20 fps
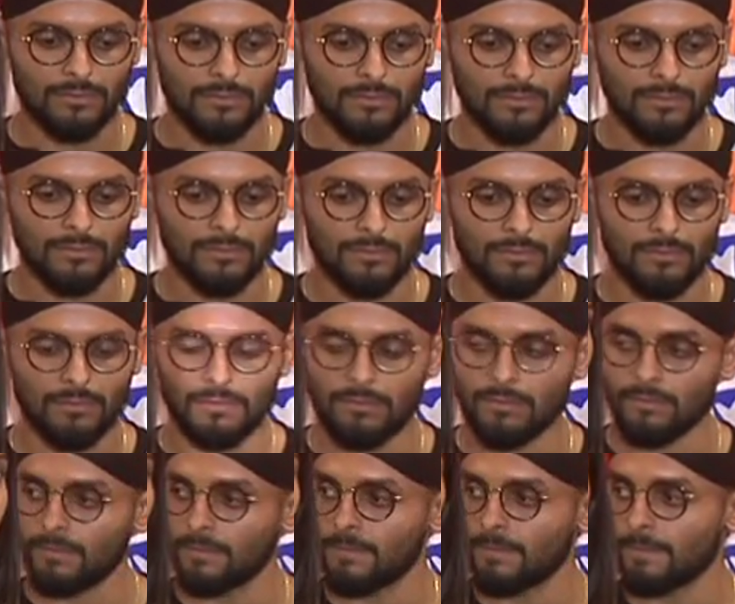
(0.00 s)

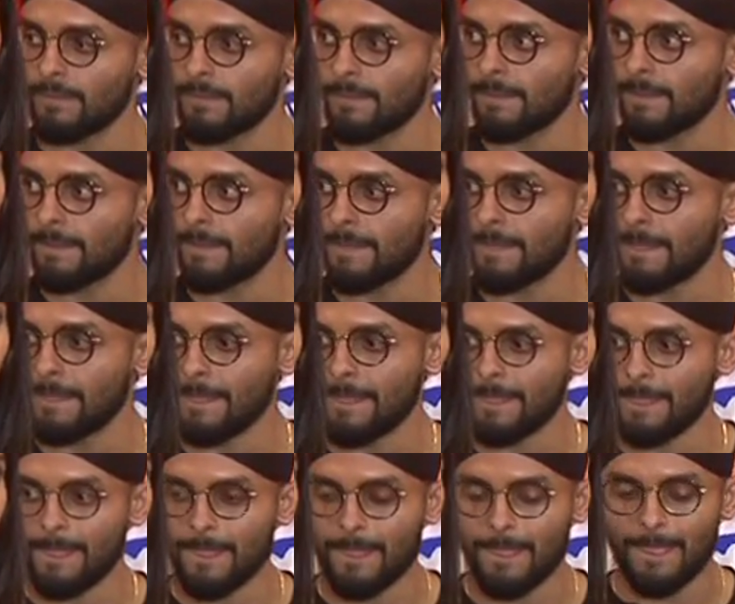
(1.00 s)

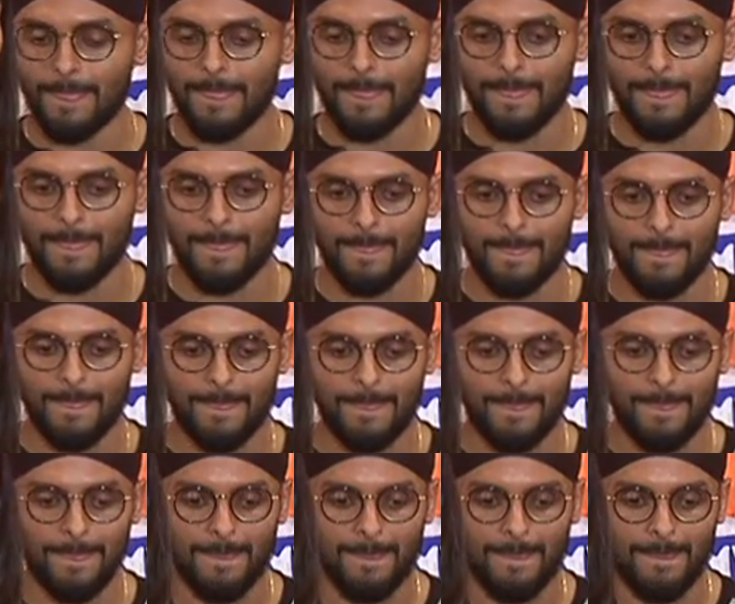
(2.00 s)

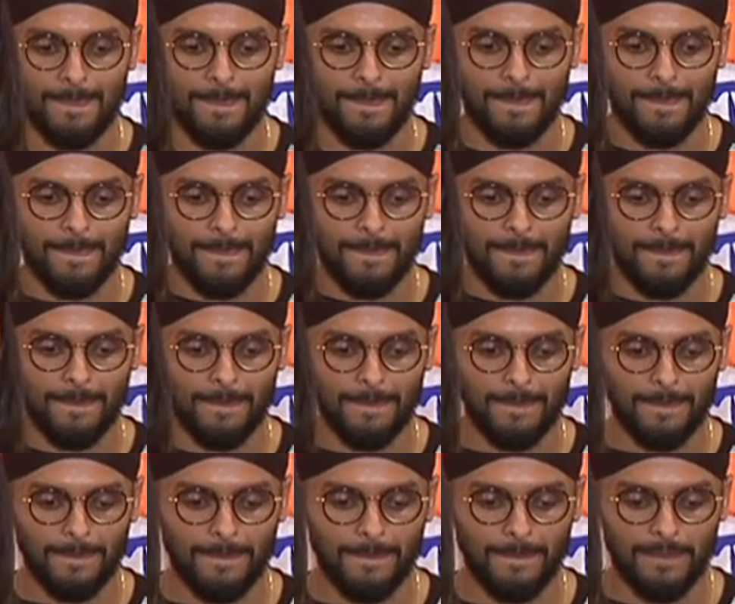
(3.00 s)

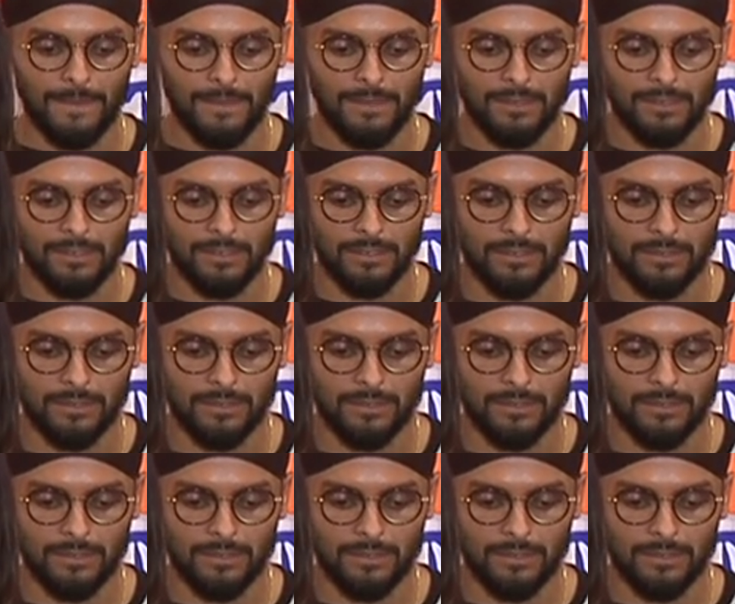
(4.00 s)
(not speaking)